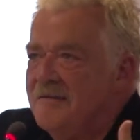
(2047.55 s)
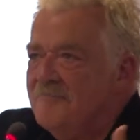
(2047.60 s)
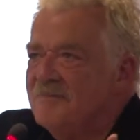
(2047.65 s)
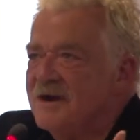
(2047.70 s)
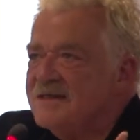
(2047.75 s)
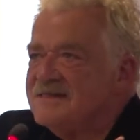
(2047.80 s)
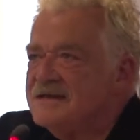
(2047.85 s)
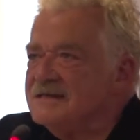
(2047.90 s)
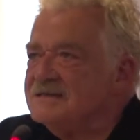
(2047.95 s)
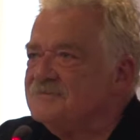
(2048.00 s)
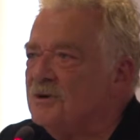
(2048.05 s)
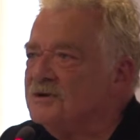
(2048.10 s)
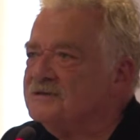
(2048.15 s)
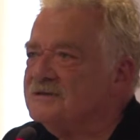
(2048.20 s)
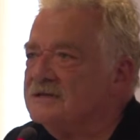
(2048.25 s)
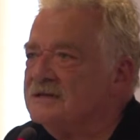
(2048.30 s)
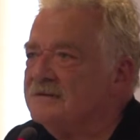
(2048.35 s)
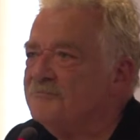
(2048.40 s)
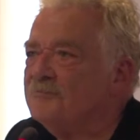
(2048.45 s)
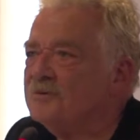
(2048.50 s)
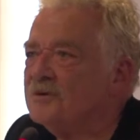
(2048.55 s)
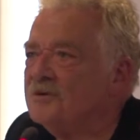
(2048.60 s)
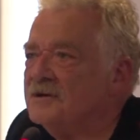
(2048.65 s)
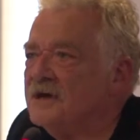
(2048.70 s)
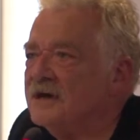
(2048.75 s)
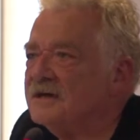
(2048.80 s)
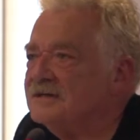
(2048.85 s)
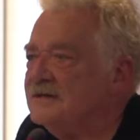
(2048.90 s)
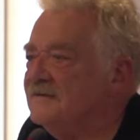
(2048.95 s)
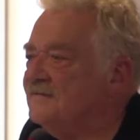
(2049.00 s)
but this was a
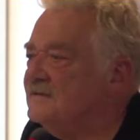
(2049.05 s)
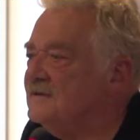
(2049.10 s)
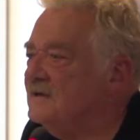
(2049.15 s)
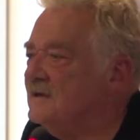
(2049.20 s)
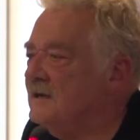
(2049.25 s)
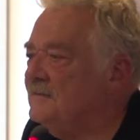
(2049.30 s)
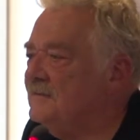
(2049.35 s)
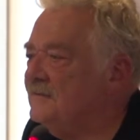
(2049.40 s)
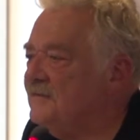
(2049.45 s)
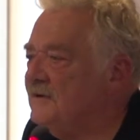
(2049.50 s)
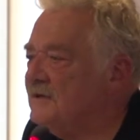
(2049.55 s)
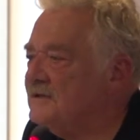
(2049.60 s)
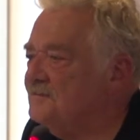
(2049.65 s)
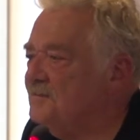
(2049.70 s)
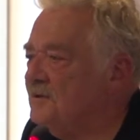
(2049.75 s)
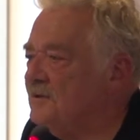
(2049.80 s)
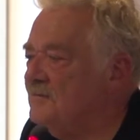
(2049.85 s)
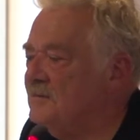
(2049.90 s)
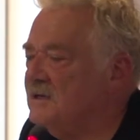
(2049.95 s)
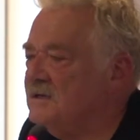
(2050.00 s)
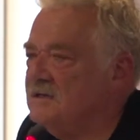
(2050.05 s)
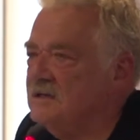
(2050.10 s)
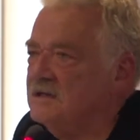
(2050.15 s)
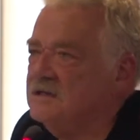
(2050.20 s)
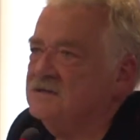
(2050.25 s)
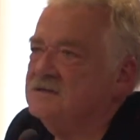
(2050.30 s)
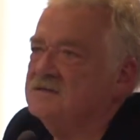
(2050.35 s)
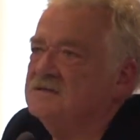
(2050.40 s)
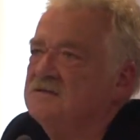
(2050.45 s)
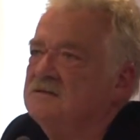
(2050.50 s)
productive time of
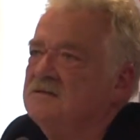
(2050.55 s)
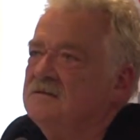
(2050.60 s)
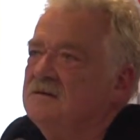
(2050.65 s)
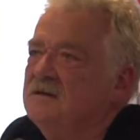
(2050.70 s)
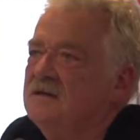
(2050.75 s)
experimentation.